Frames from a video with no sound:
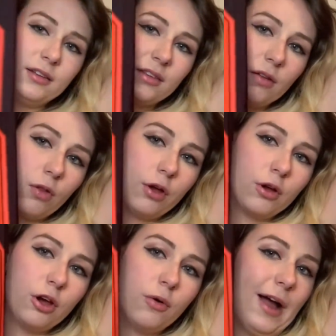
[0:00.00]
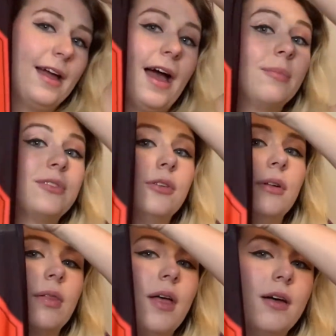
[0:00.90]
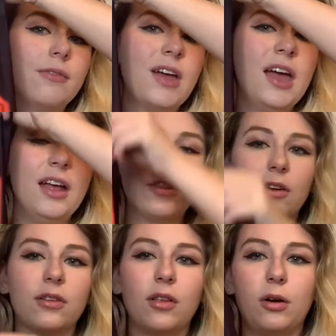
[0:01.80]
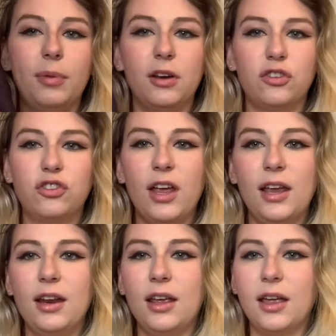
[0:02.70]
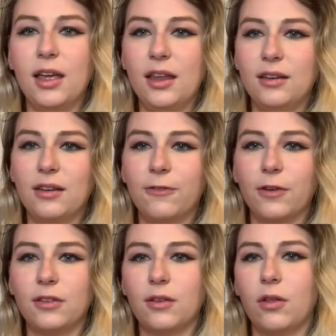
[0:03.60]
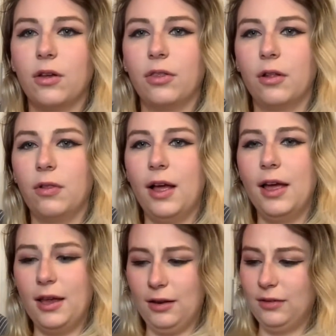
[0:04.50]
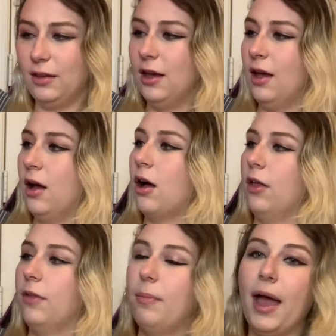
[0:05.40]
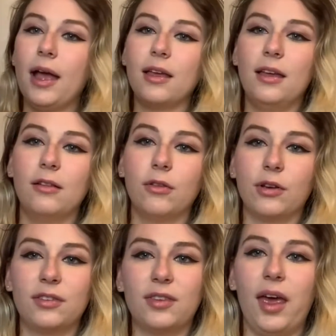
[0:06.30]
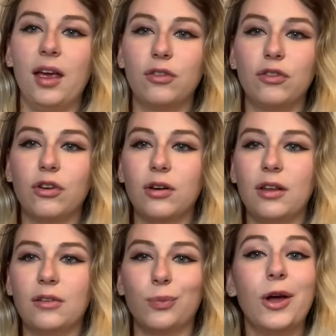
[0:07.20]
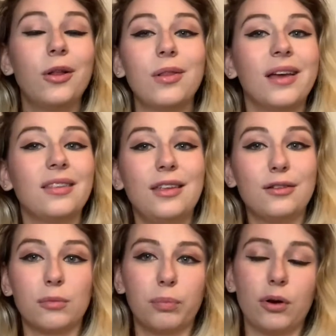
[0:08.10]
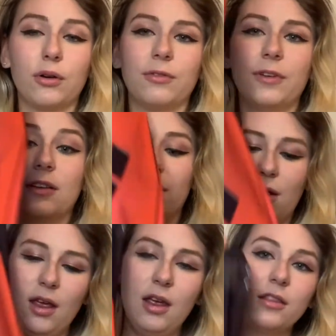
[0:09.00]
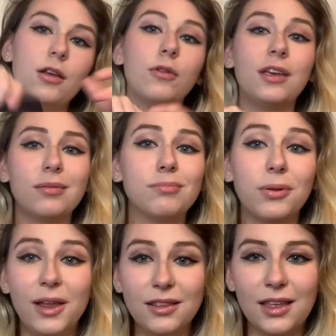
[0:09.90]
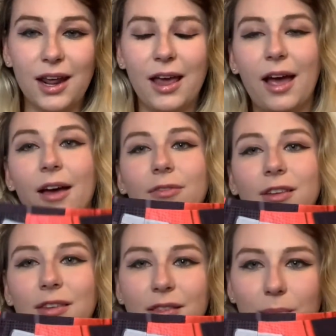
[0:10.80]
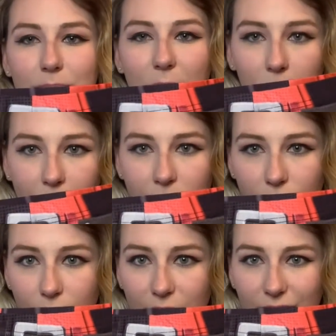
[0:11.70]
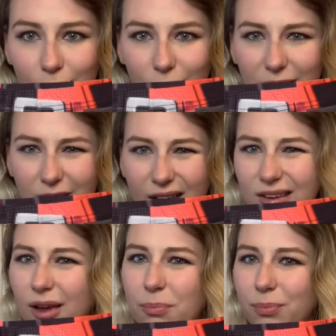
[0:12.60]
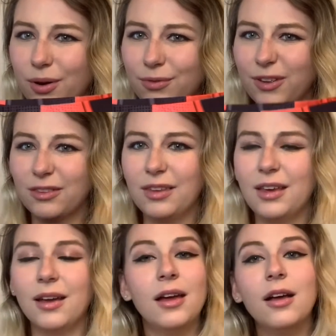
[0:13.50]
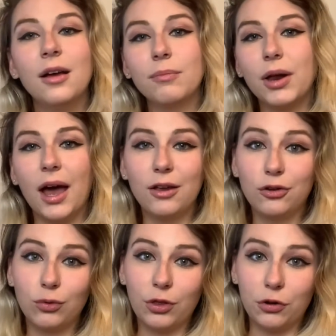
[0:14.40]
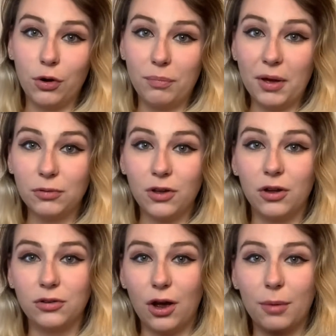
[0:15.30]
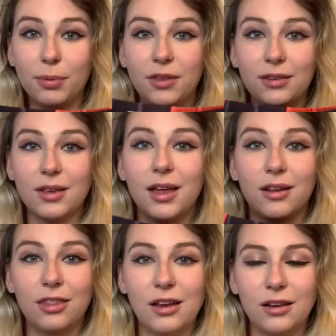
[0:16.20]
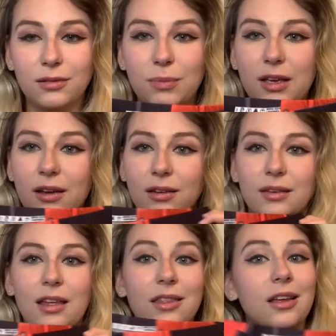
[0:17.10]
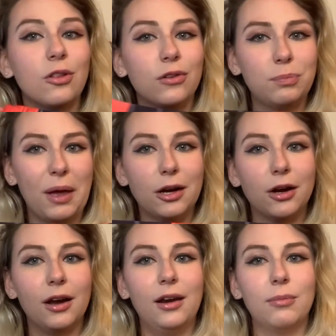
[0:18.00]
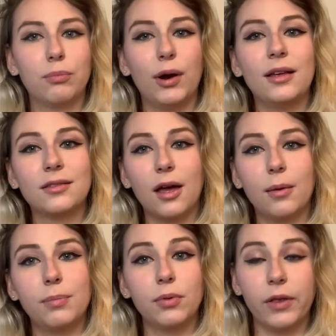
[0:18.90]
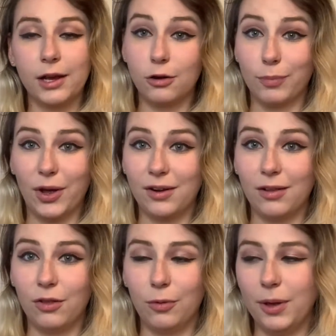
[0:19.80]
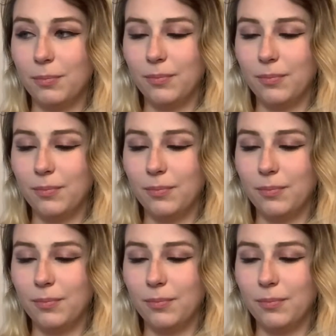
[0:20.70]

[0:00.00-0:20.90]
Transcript: The logo I absolutely love. There's a little bit of shading and difference along the lines. On the back, it looks textured as well. Like, these are perfect. The only complaint that I have is that the belt buckle isn't really lined up perfectly, but I usually throw a belt on top of these kind of things because I think it looks better and it breaks up like your body a little bit.